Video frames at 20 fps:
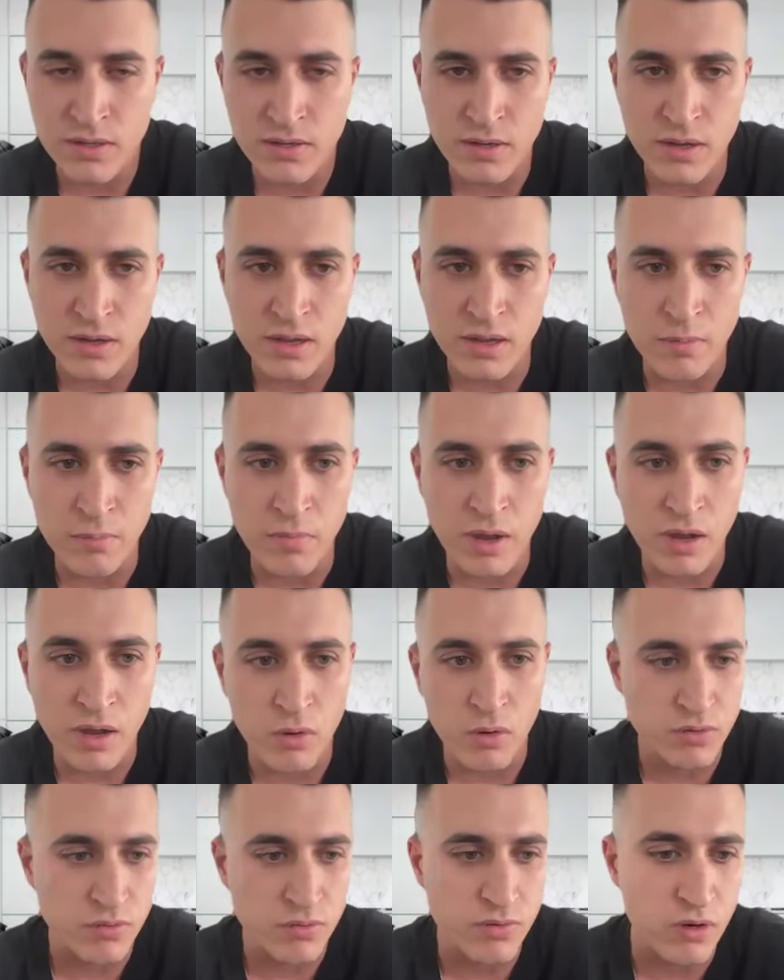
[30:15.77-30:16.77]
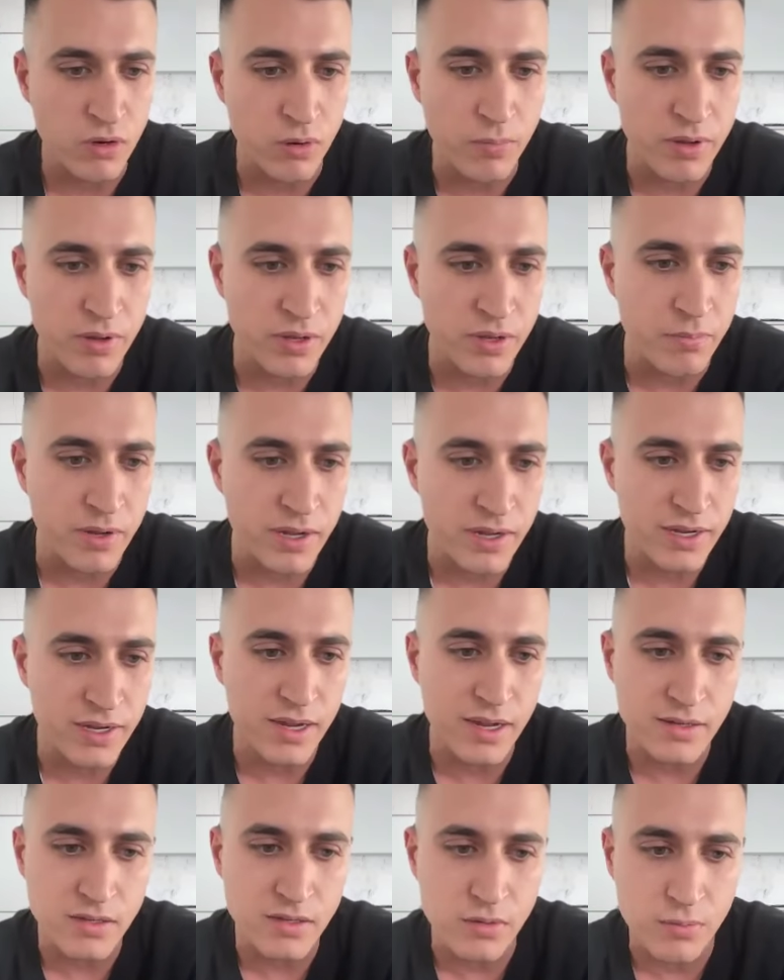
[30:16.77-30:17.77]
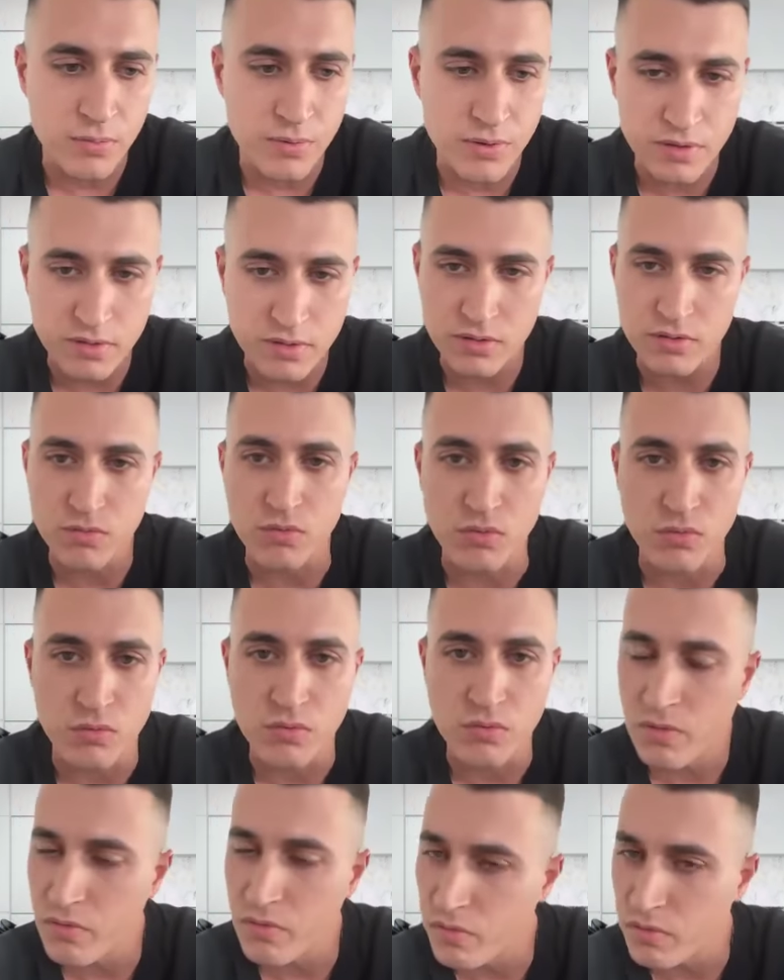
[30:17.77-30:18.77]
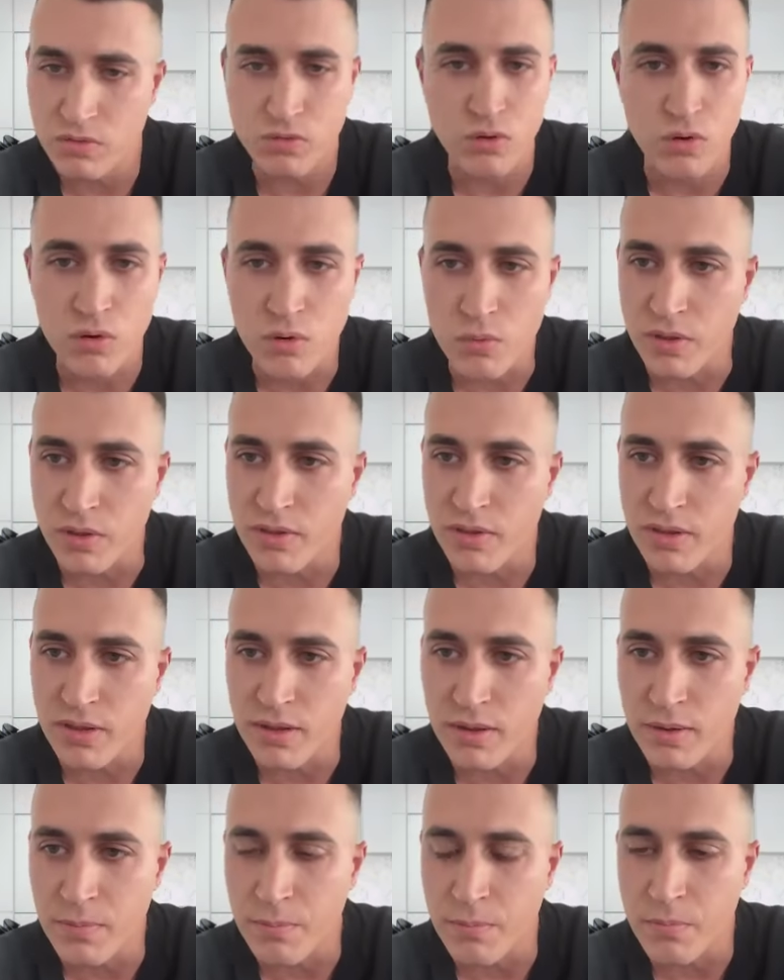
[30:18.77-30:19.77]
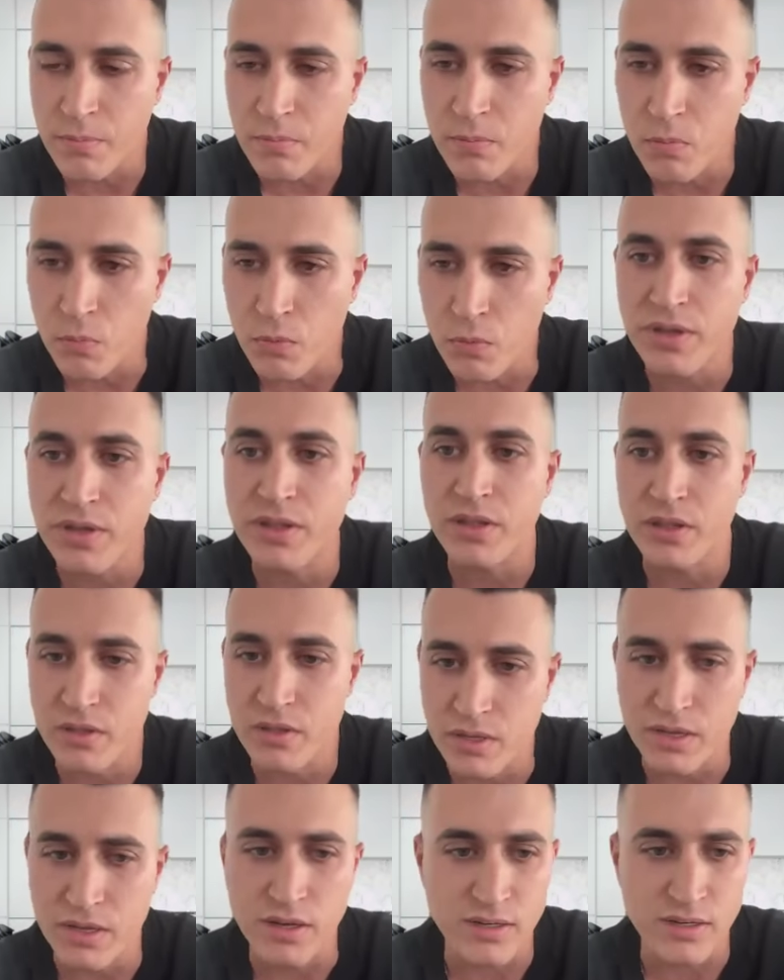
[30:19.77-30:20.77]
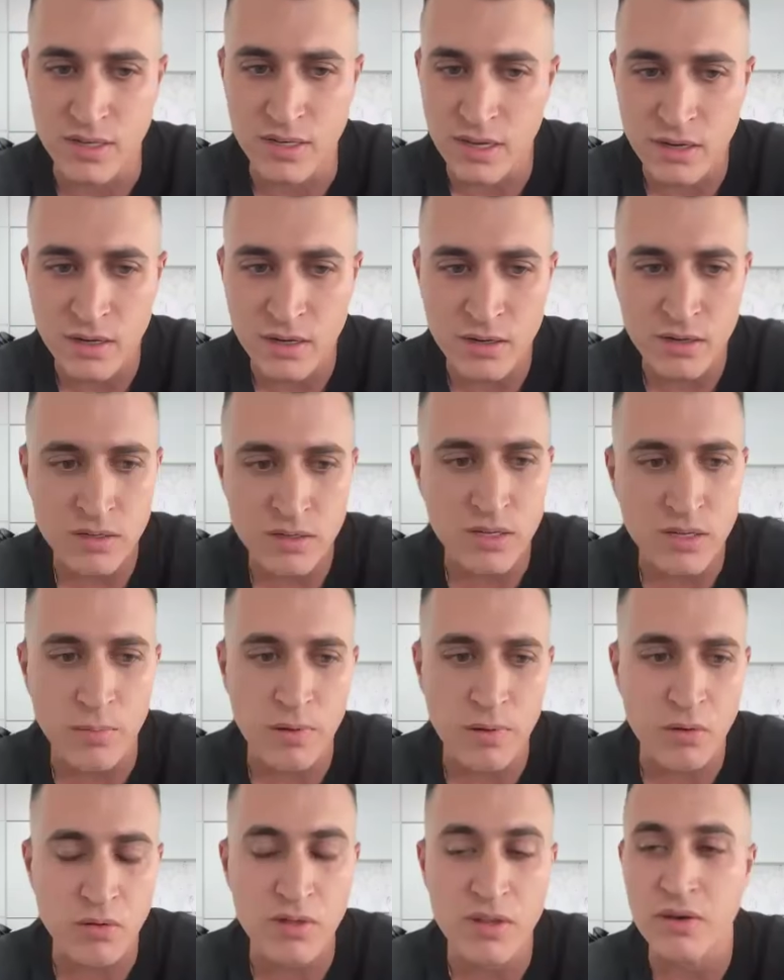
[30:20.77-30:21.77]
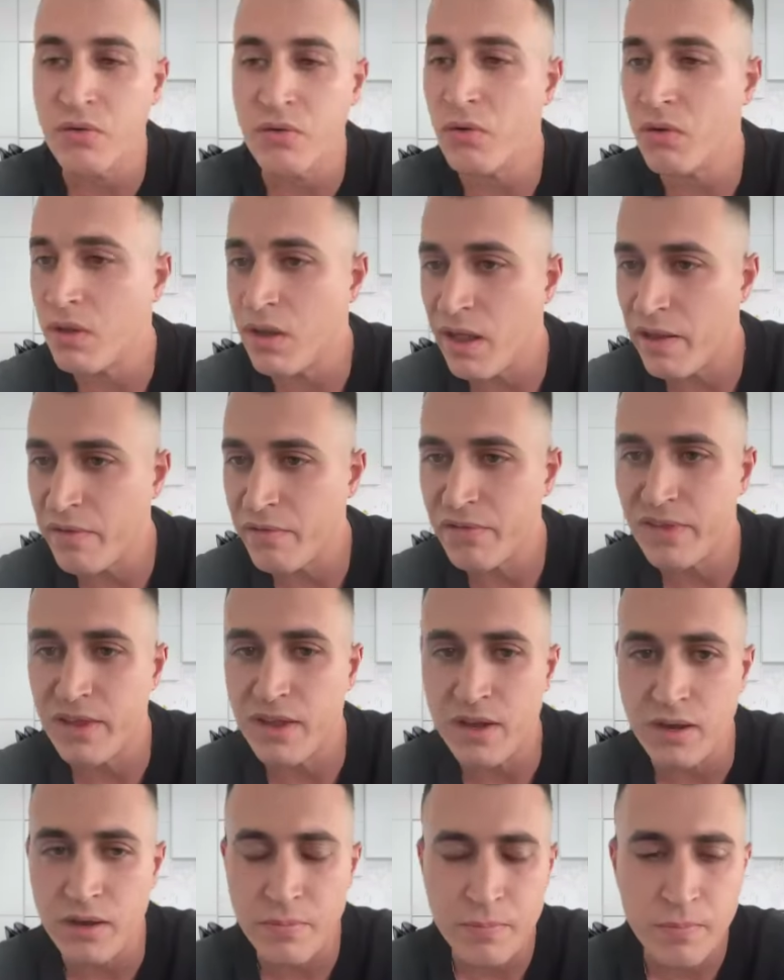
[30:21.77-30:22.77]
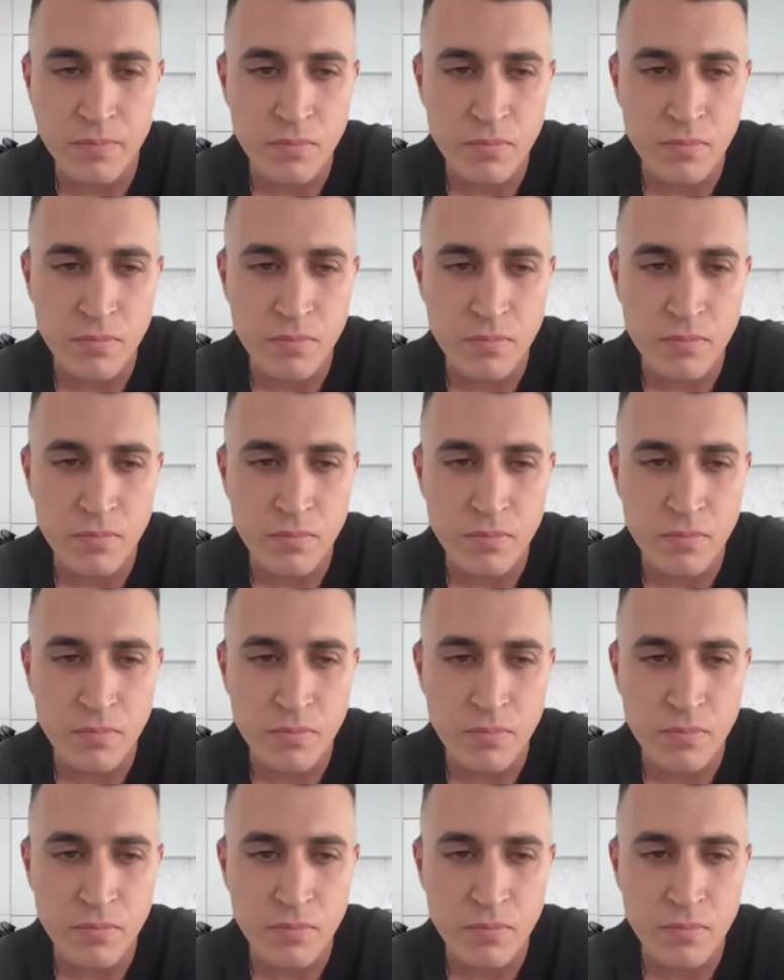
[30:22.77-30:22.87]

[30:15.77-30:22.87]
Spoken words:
I always recommend my customers to talk with the designers about their own lifestyle,